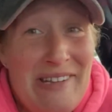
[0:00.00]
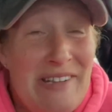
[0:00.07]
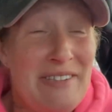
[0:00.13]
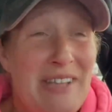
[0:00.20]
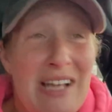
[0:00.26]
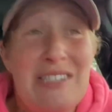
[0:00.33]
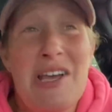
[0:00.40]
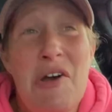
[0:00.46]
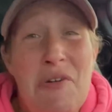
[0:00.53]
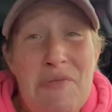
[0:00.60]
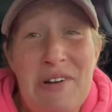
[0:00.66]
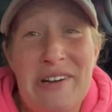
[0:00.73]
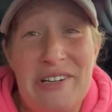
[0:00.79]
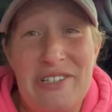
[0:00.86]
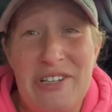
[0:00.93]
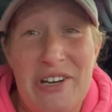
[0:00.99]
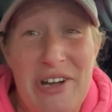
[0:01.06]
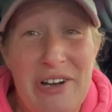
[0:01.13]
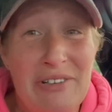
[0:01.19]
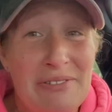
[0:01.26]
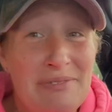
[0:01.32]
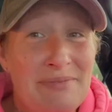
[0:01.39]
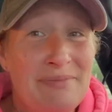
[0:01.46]
That's how it works, you
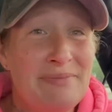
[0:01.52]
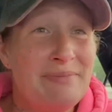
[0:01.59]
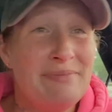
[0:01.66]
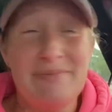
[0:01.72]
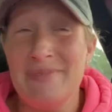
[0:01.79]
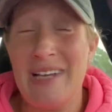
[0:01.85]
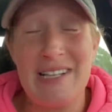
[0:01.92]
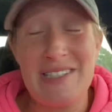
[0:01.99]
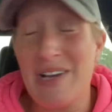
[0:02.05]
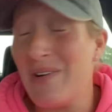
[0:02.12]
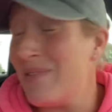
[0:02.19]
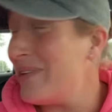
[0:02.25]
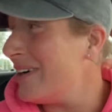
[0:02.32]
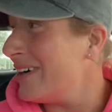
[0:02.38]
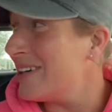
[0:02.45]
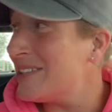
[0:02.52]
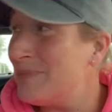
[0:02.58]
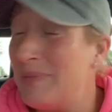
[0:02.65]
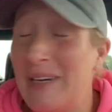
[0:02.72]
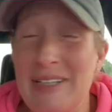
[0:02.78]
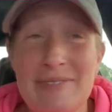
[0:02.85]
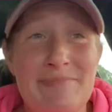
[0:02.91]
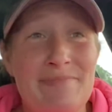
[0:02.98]
know? That's how it works,
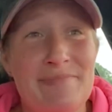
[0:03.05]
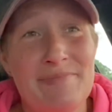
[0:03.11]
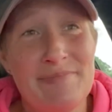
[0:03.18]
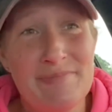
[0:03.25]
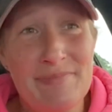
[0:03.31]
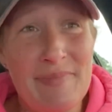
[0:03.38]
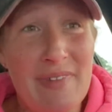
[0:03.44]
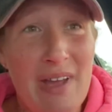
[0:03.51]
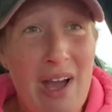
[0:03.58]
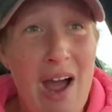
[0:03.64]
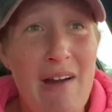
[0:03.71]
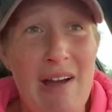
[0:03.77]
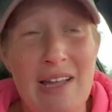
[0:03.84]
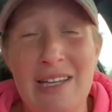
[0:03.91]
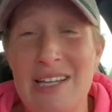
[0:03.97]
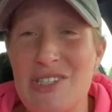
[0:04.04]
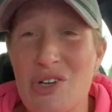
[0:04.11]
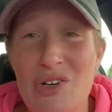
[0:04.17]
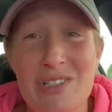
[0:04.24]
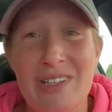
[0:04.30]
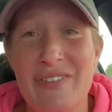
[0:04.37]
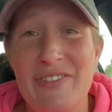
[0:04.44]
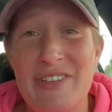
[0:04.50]
but all right, let's go
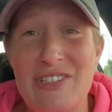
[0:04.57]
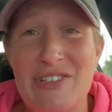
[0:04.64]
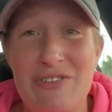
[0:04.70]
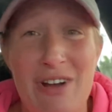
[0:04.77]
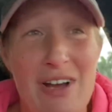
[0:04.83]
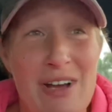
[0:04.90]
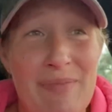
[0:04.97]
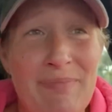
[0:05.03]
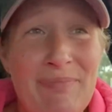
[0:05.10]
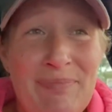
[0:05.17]
deliver this grub.